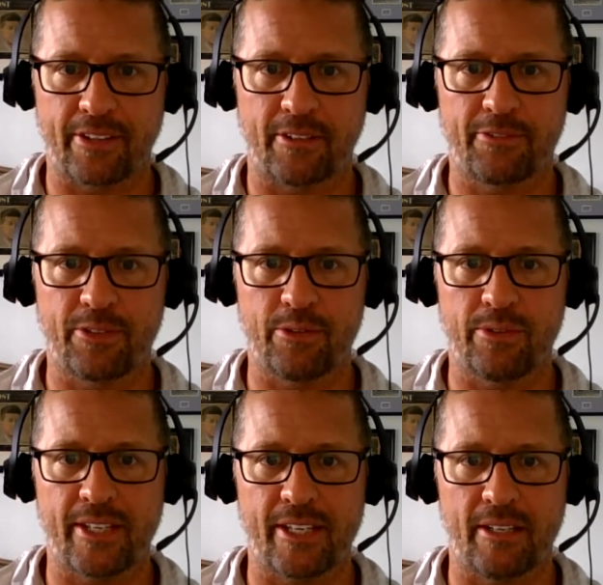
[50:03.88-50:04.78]
in a few
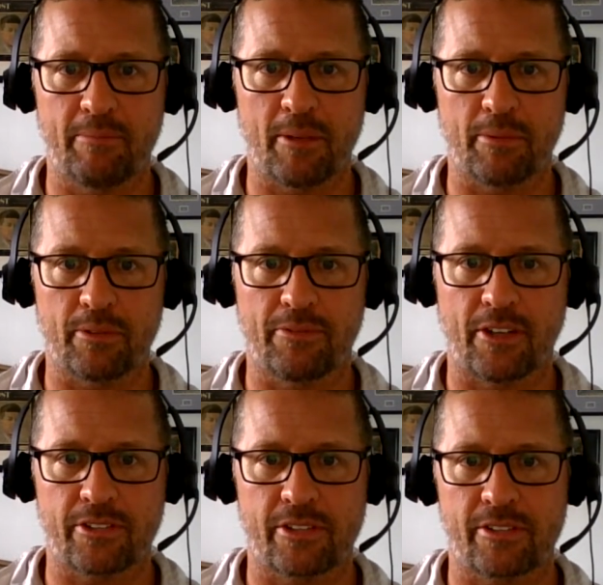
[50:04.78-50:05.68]
key people
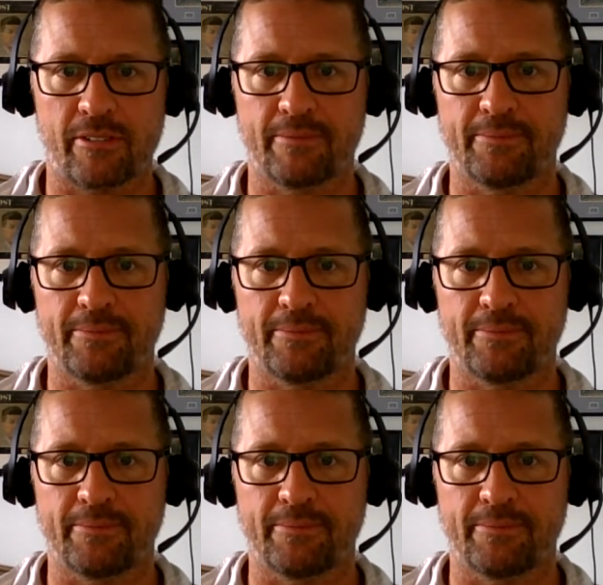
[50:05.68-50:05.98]
functions.